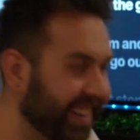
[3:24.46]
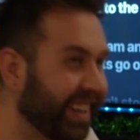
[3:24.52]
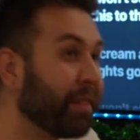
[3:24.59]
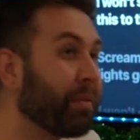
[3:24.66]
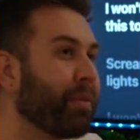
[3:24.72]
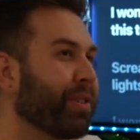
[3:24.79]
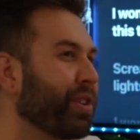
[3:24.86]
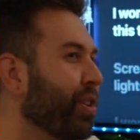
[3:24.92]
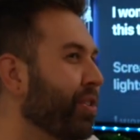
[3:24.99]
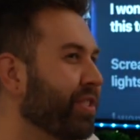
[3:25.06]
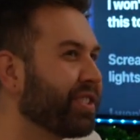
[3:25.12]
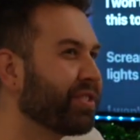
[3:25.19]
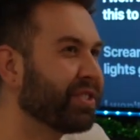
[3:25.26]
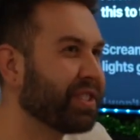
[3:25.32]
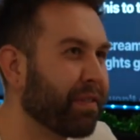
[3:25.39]
Can we return
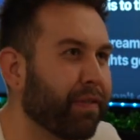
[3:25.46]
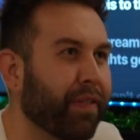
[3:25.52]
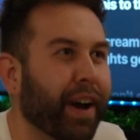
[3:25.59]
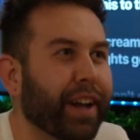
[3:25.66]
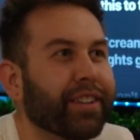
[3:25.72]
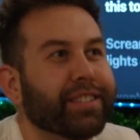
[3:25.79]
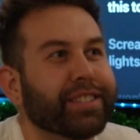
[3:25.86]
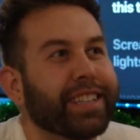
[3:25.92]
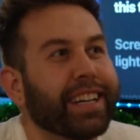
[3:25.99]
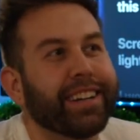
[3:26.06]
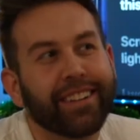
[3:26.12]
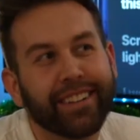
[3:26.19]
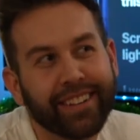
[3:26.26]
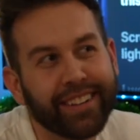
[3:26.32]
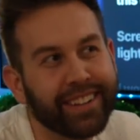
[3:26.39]
this, or is it final
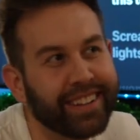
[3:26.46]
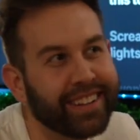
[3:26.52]
sale?